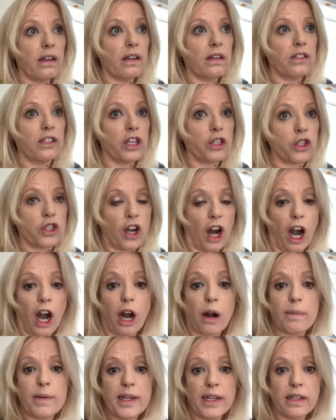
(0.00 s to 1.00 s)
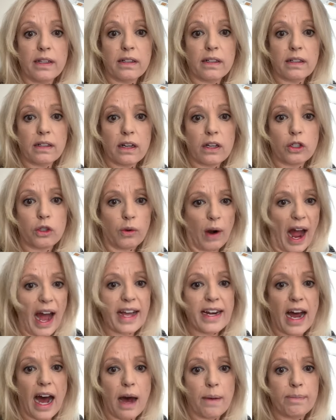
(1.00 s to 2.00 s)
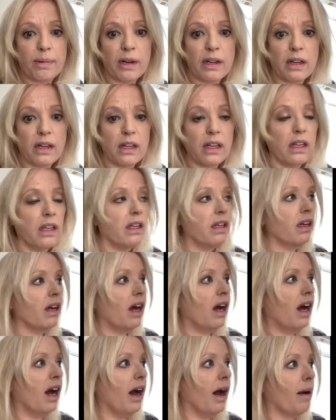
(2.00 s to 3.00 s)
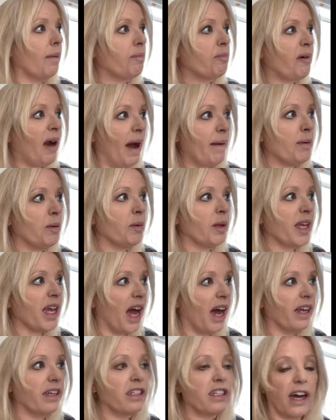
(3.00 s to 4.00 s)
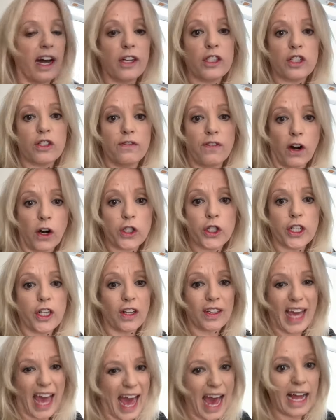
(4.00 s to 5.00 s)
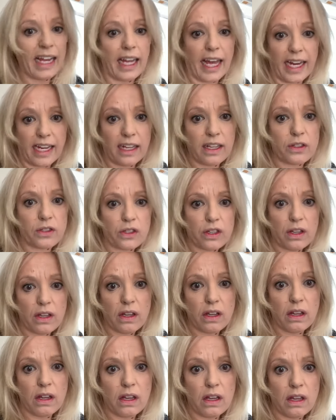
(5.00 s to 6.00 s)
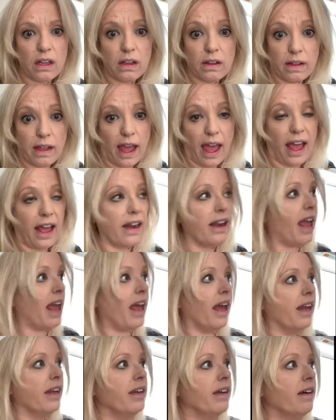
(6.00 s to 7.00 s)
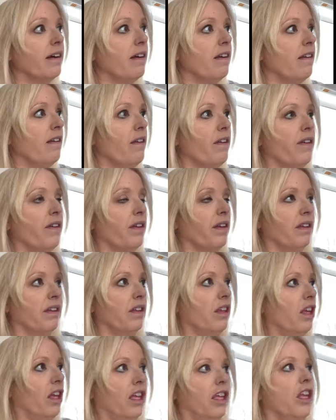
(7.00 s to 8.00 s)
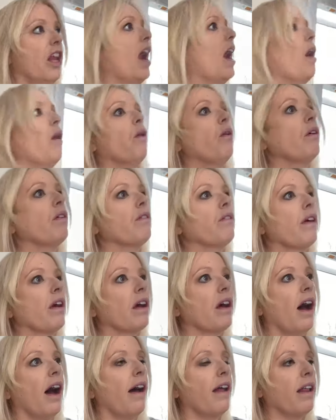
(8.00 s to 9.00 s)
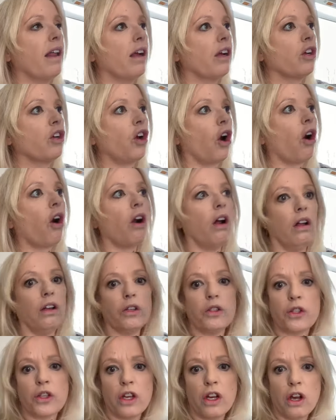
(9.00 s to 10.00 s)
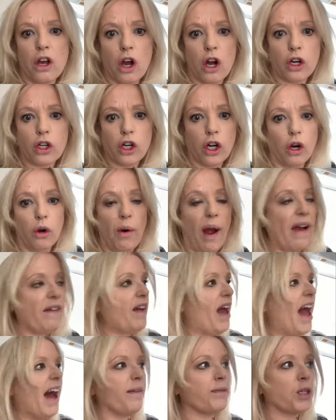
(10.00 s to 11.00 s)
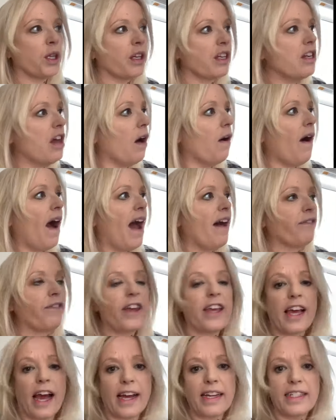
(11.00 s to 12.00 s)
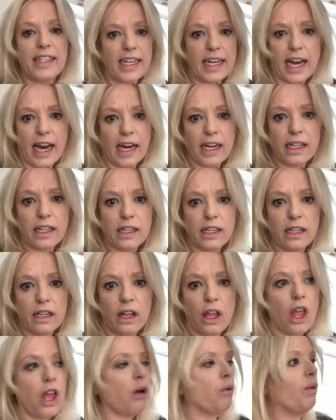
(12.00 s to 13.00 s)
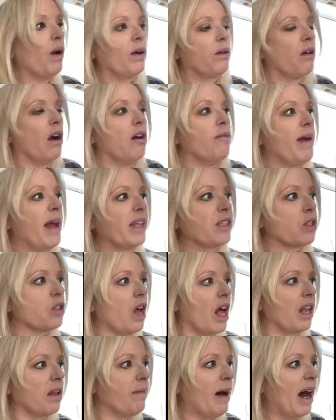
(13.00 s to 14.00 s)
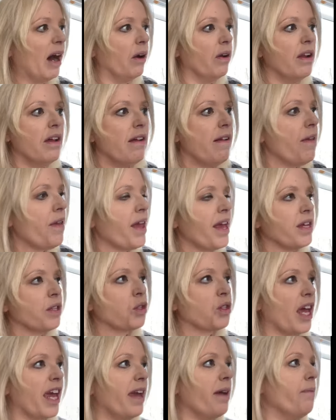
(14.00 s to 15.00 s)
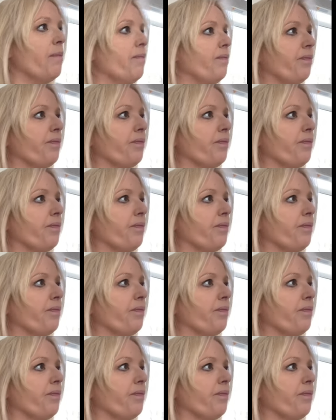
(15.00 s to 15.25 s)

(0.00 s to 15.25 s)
disturbed, dried up, uh, probably untouched virginal cat ladies and, and you know, uh, girls who have absolutely no effing idea what romance is all about. See,